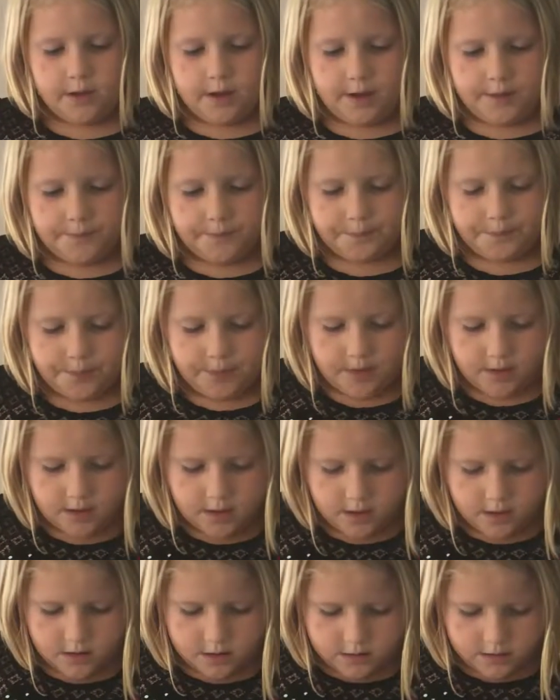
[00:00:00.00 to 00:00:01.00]
yeah,
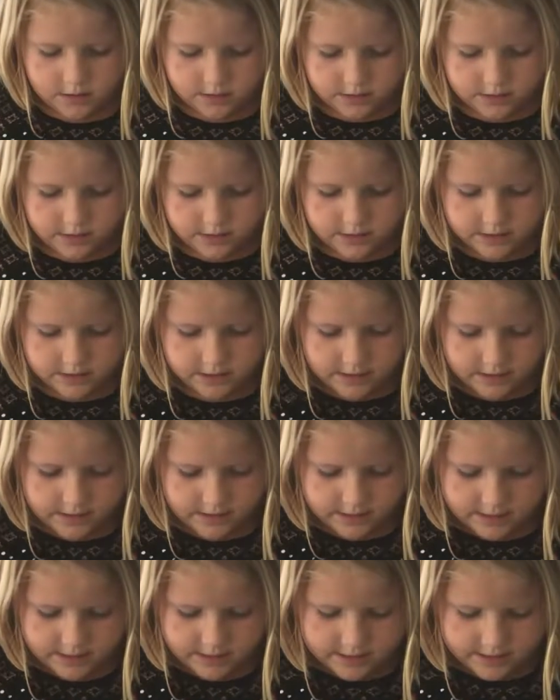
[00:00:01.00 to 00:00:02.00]
let's see,
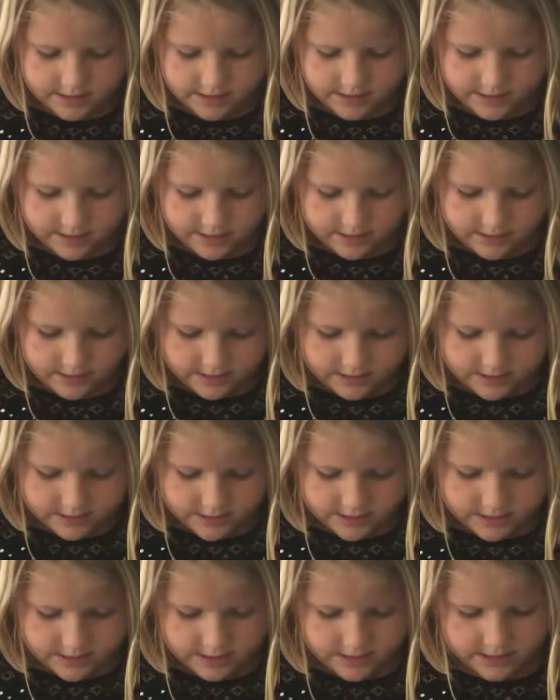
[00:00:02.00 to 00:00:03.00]
let's get
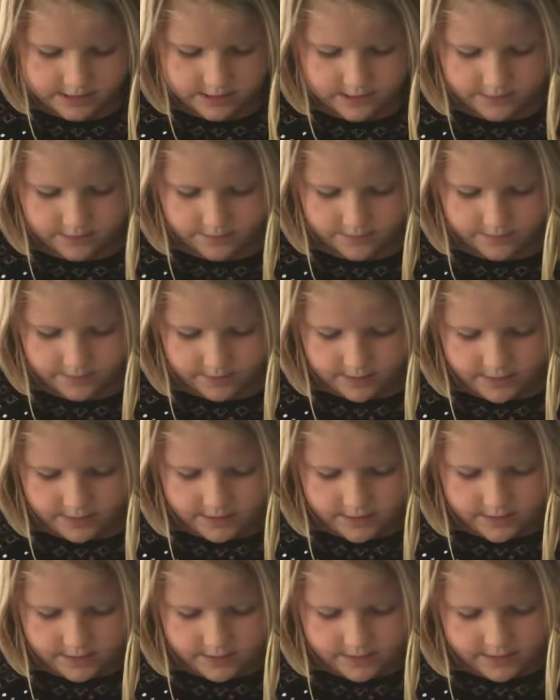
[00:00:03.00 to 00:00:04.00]
into here
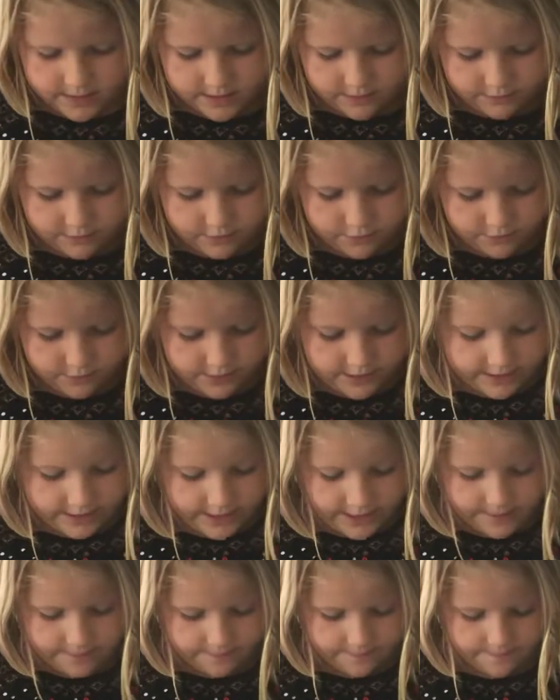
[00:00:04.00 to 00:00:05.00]
and see which one I
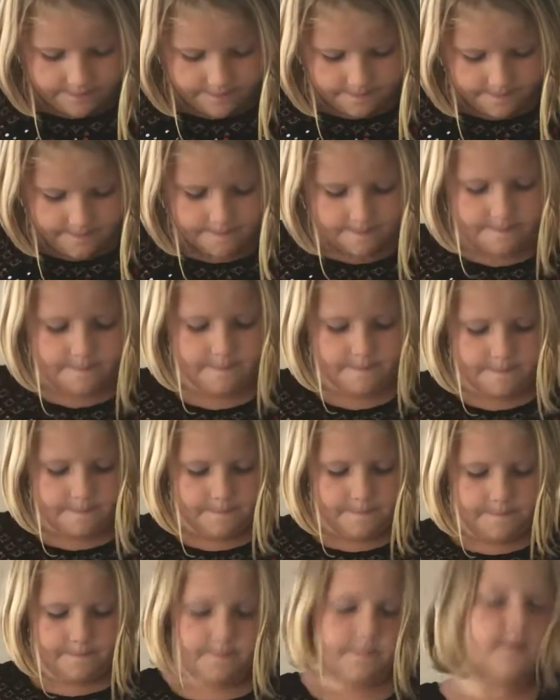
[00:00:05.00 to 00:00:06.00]
get.
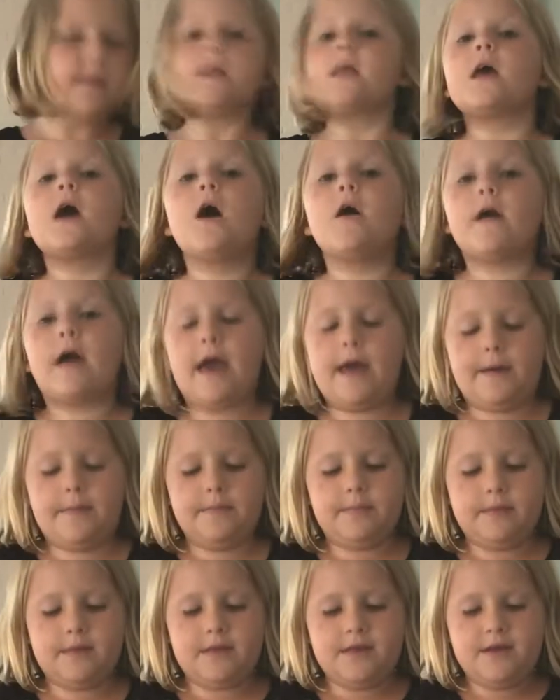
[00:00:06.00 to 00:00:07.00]
Okay,
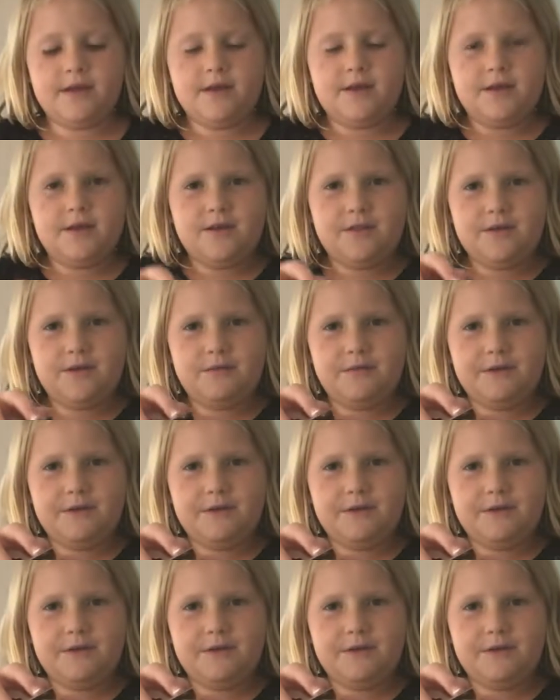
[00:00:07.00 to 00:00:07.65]
the